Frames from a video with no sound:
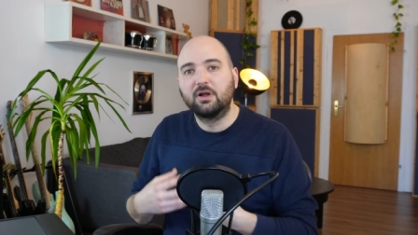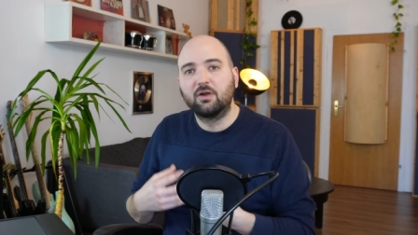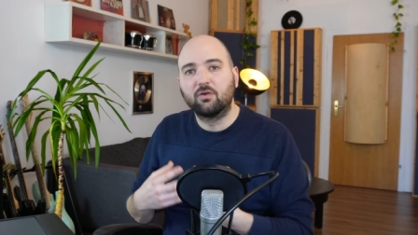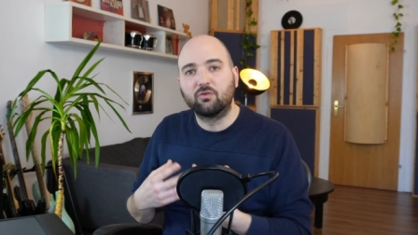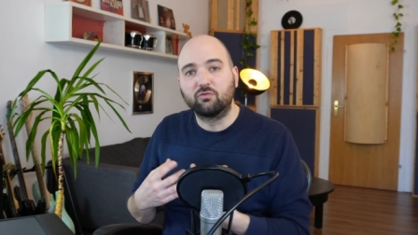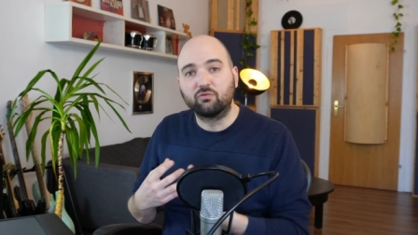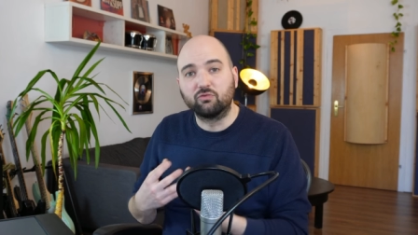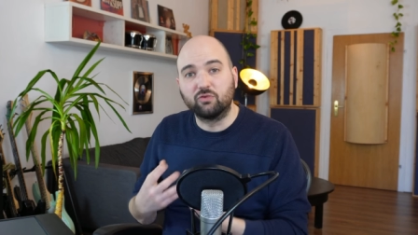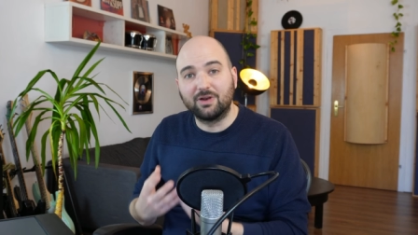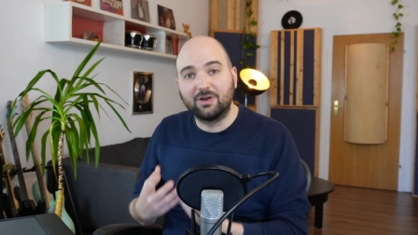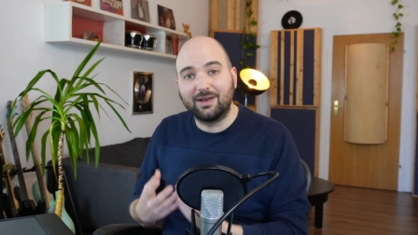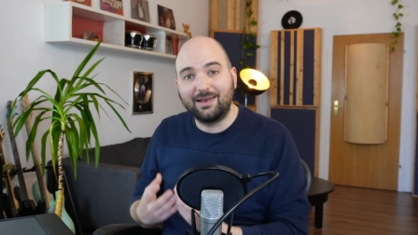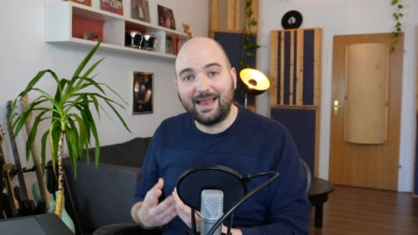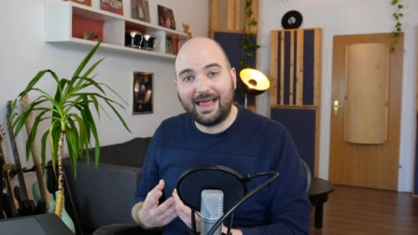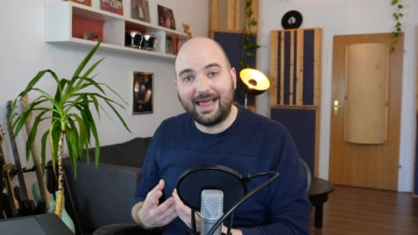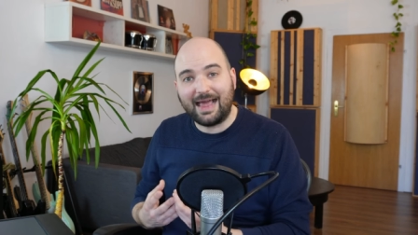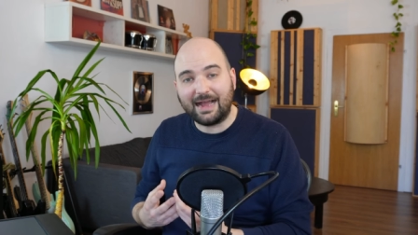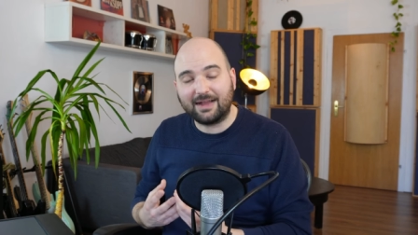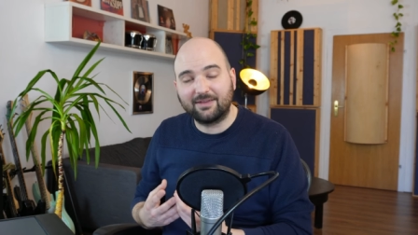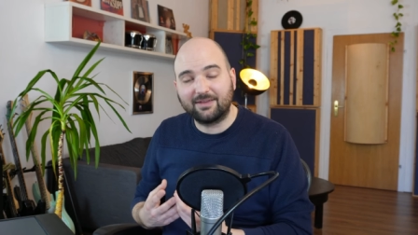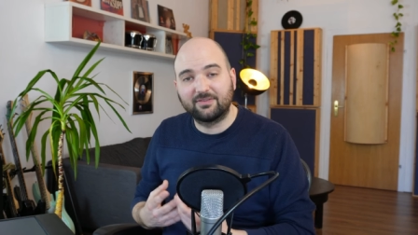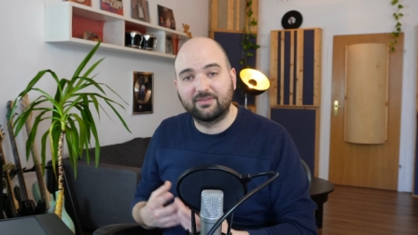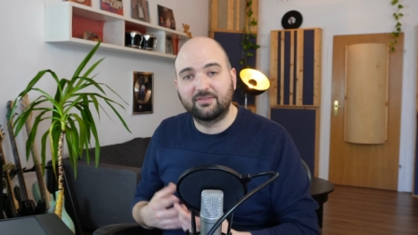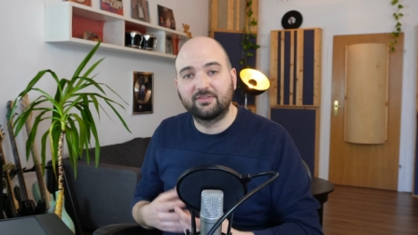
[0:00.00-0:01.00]

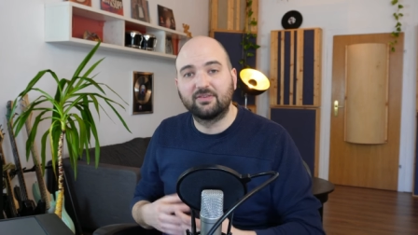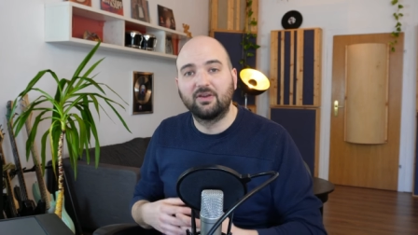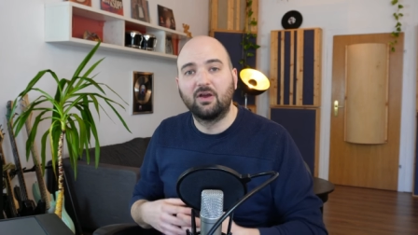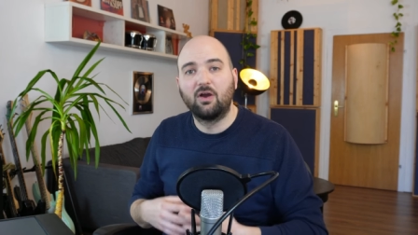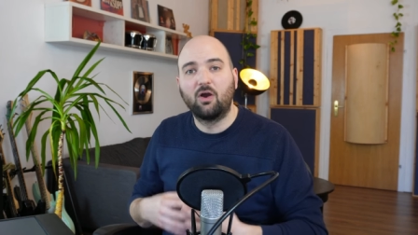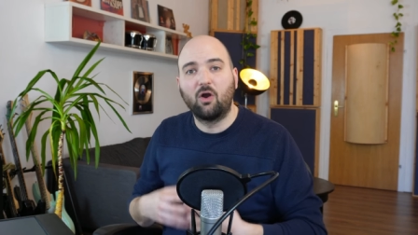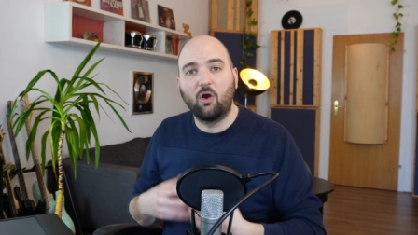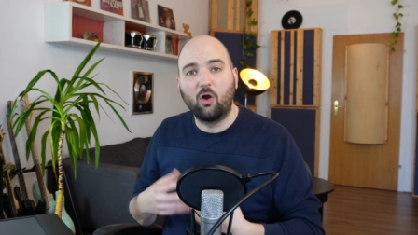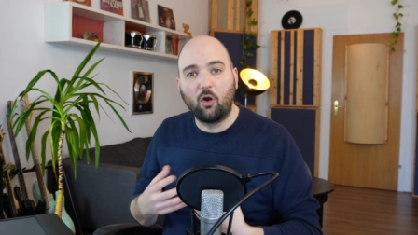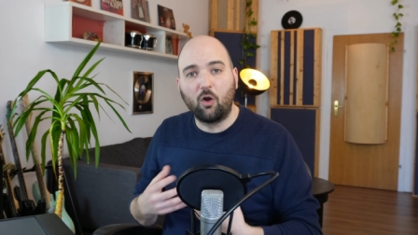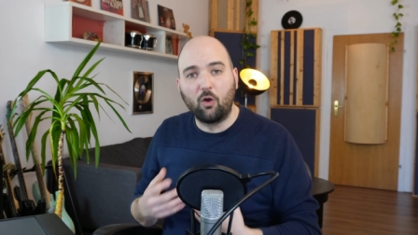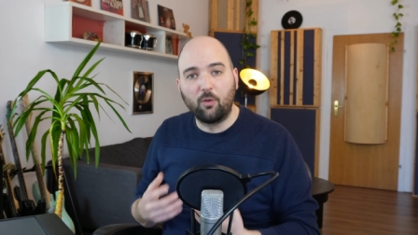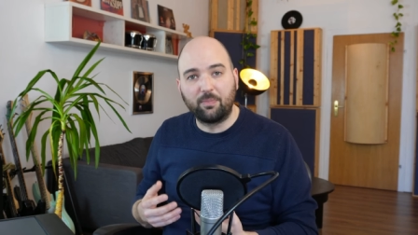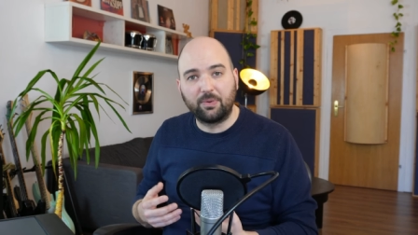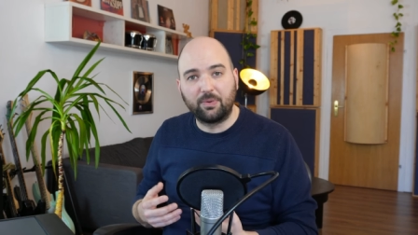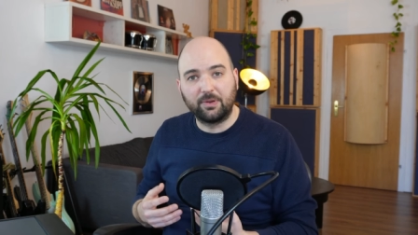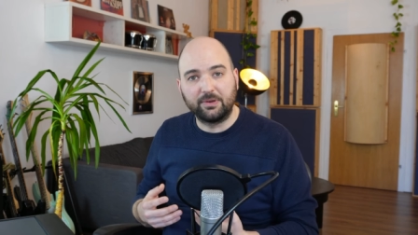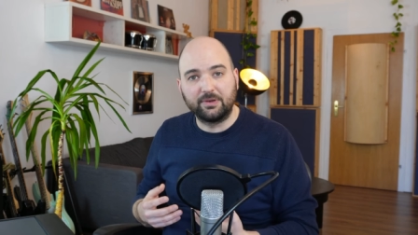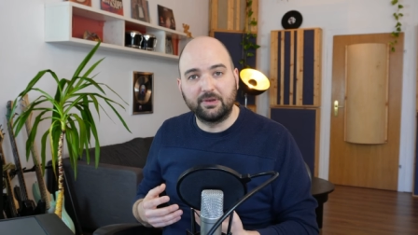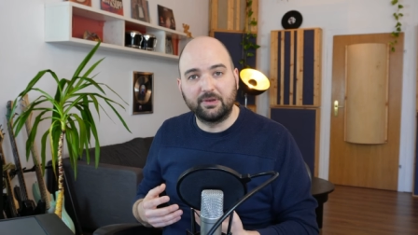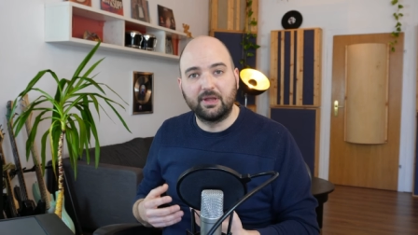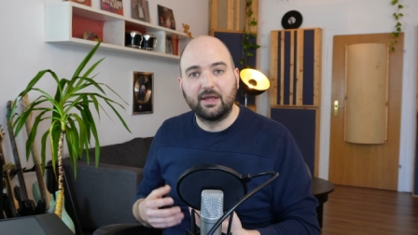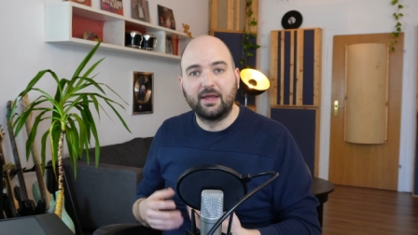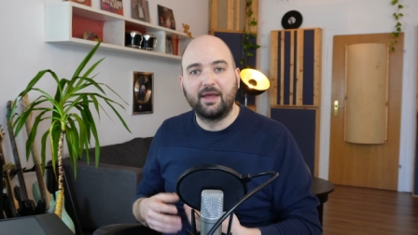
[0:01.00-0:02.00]
relaxed,
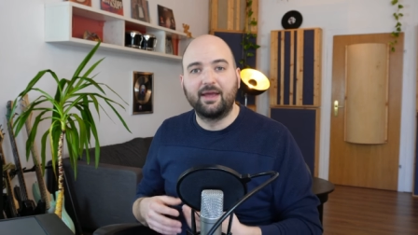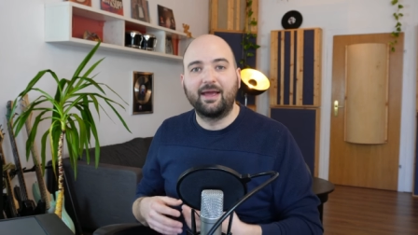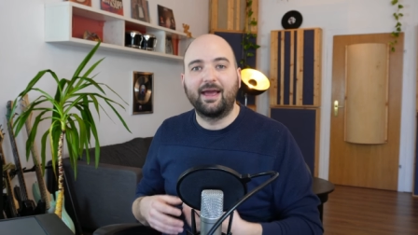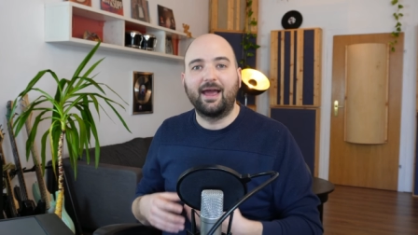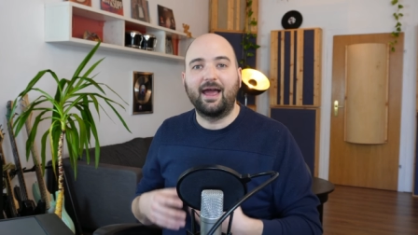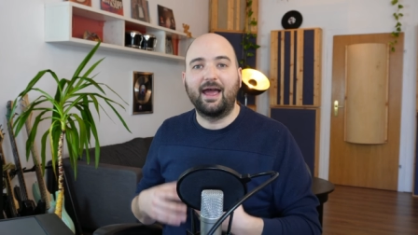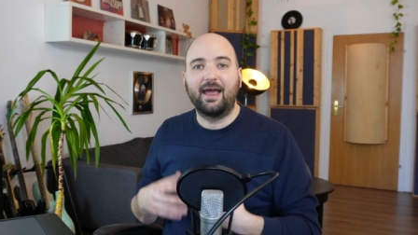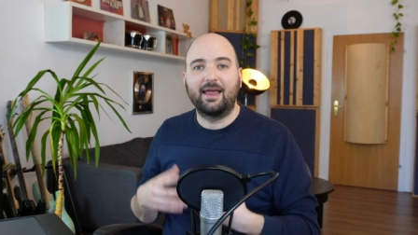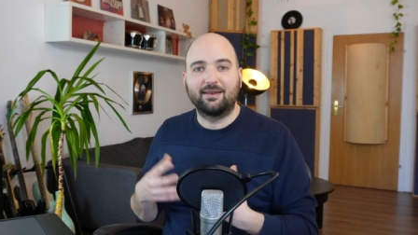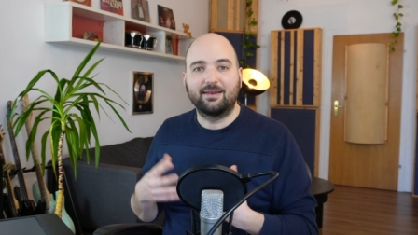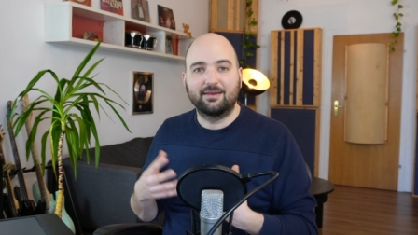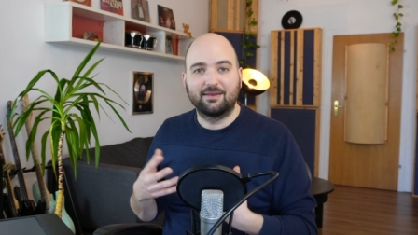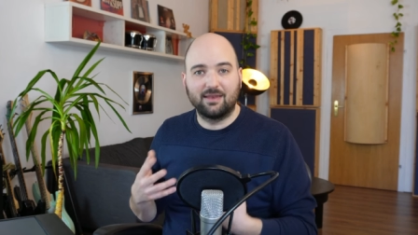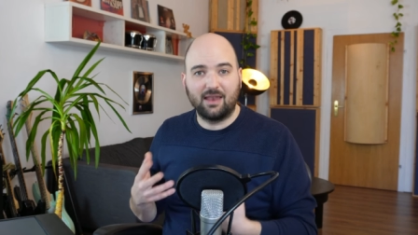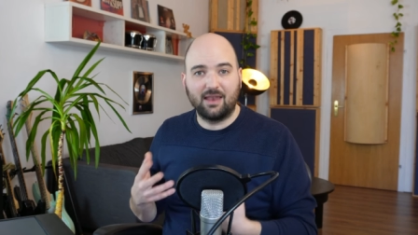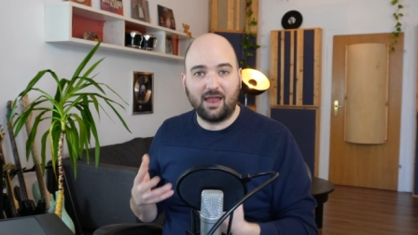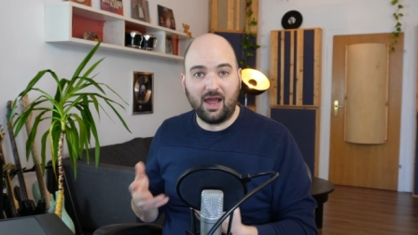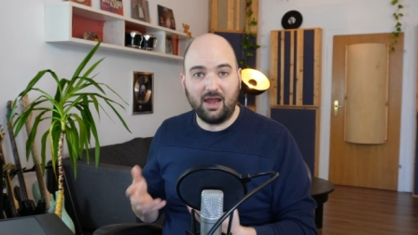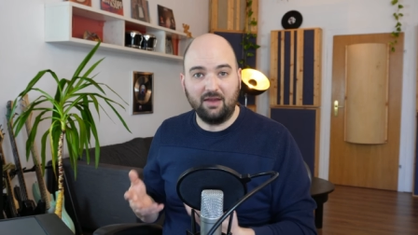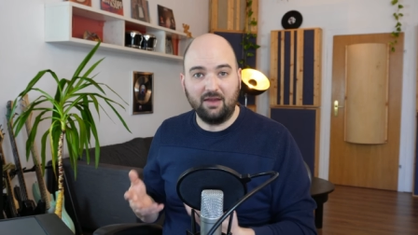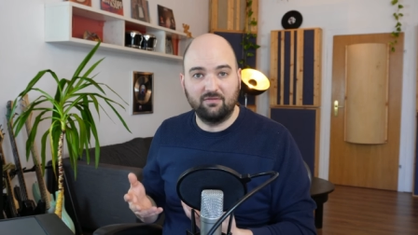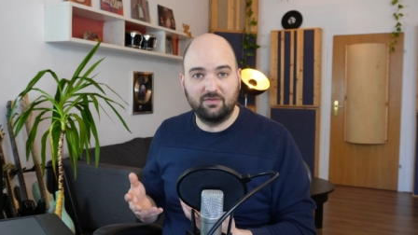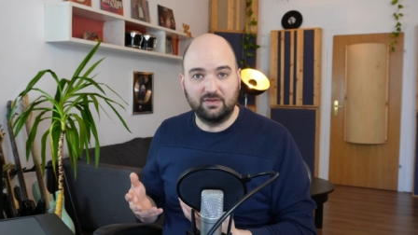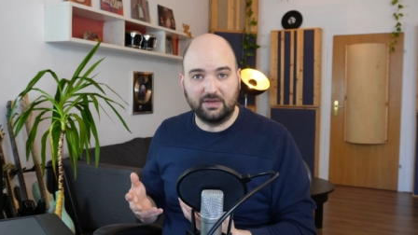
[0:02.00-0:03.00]
open, and
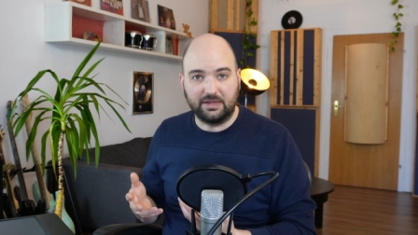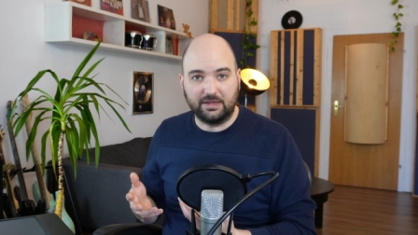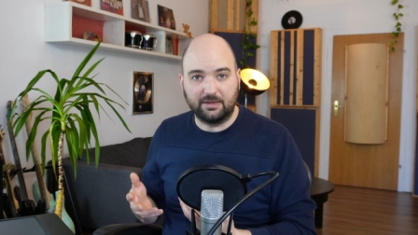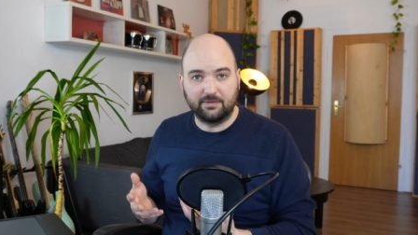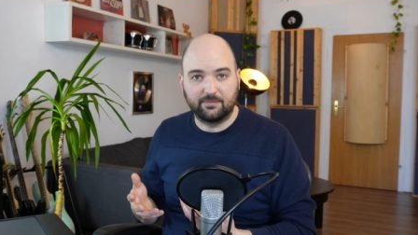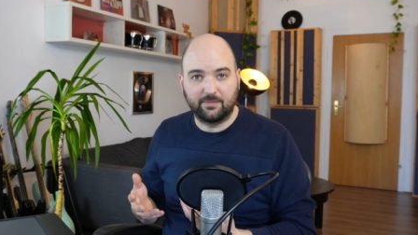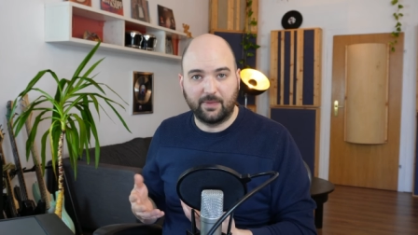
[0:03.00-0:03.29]
lively.